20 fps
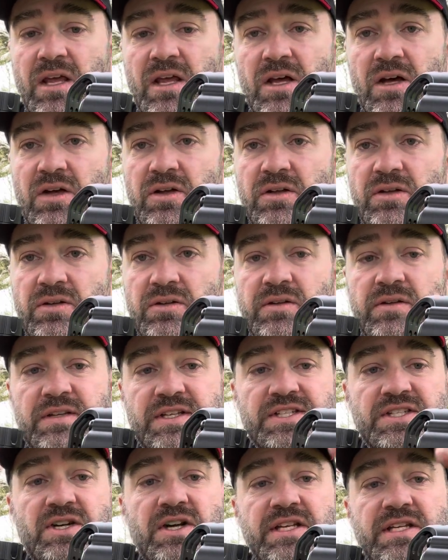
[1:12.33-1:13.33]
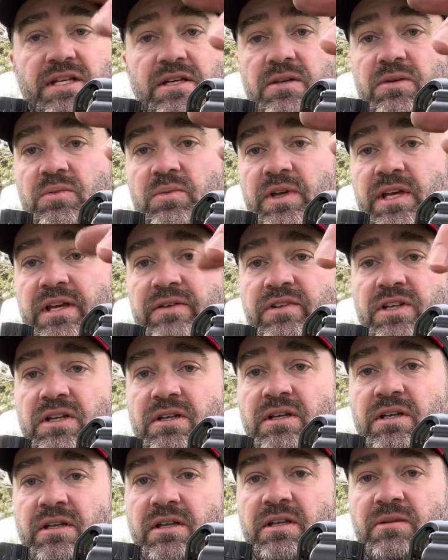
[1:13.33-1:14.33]
On the side here, we have an
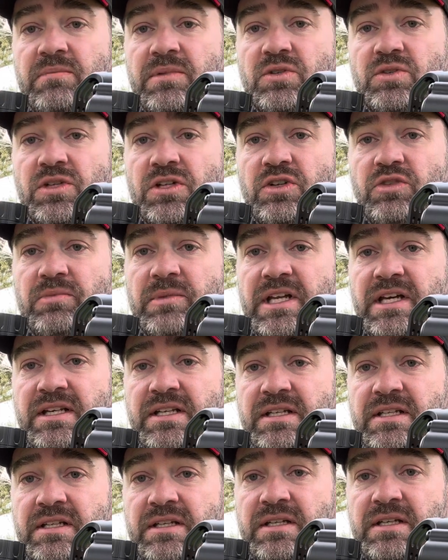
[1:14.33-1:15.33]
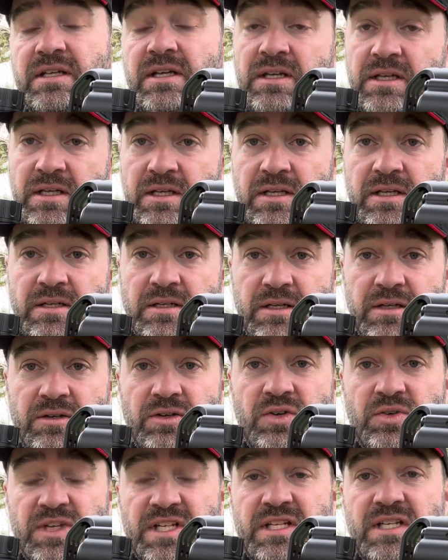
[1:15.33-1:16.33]
inbuilt illuminator. Now,
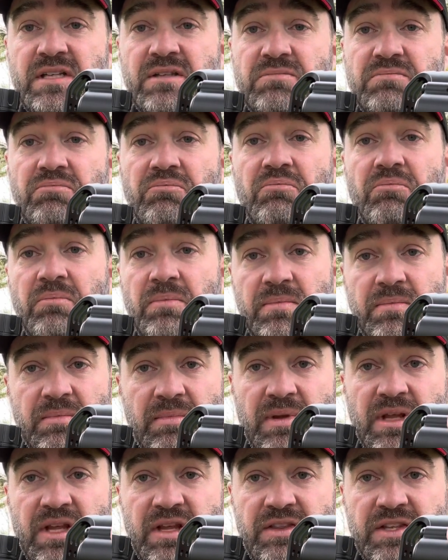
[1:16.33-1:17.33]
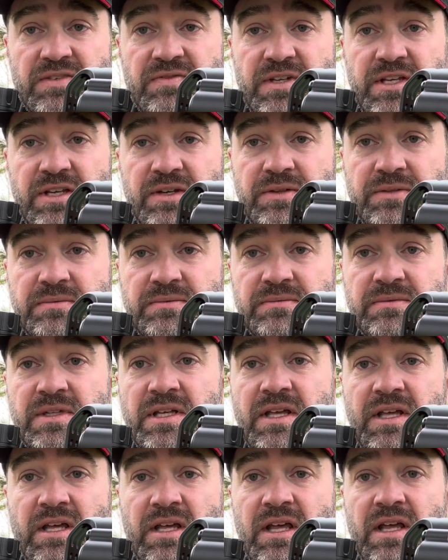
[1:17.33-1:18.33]
no kidding, in this video,
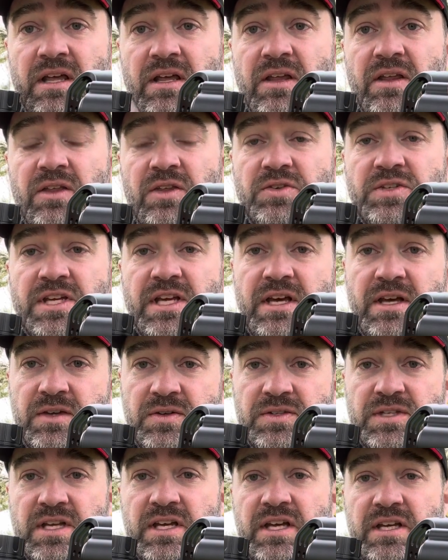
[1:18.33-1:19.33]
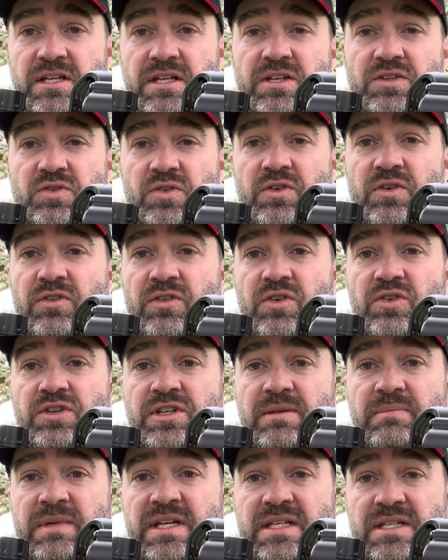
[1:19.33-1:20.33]
those cows are 830
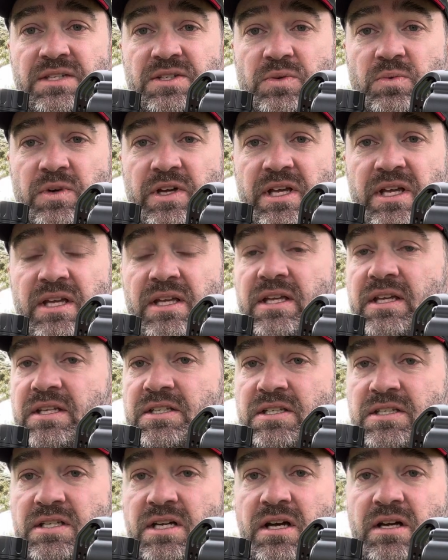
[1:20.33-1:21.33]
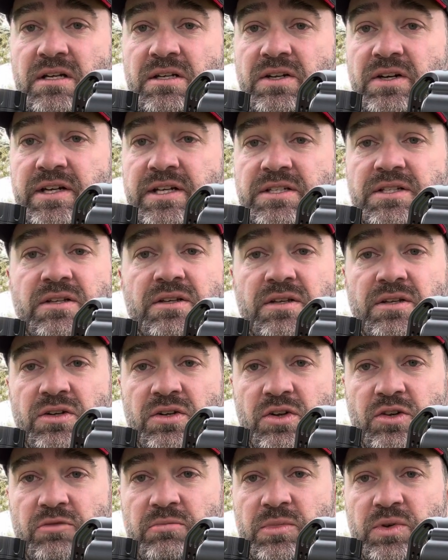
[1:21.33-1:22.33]
metres away. It's a dark night,
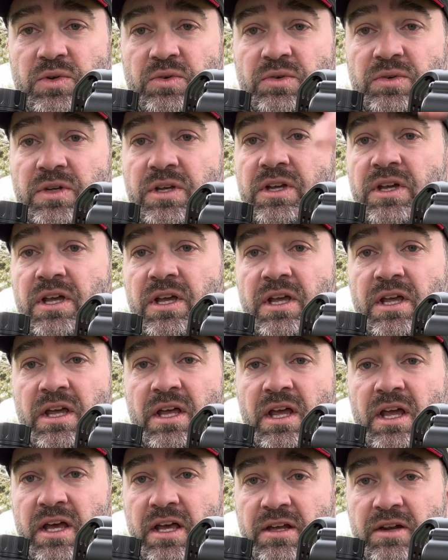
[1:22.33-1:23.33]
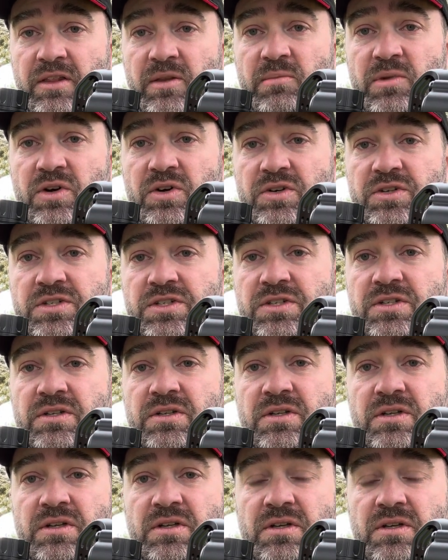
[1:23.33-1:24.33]
no moon, out of the box,
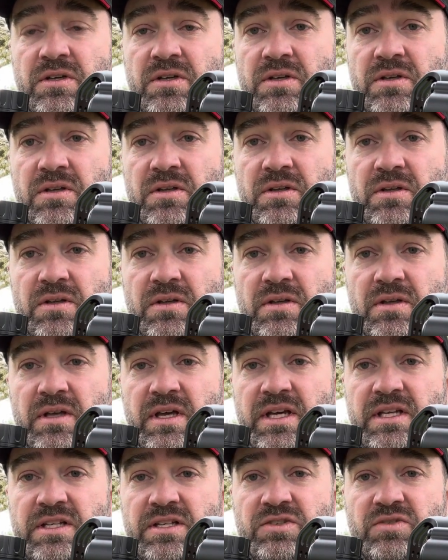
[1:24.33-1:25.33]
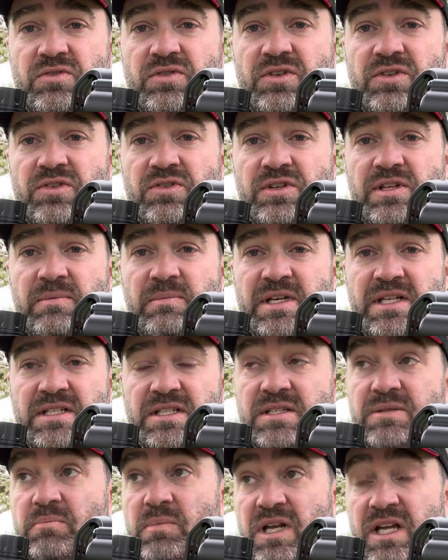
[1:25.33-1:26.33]
830
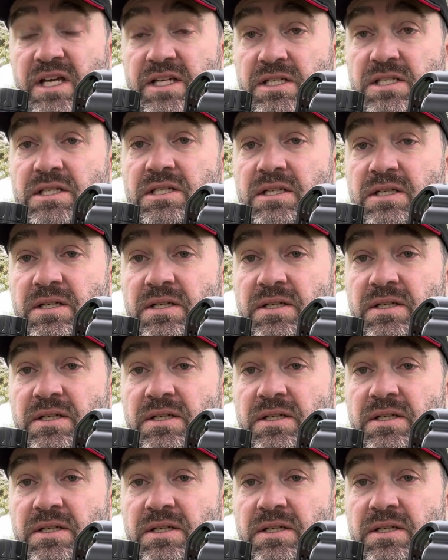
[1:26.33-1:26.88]
metres plus.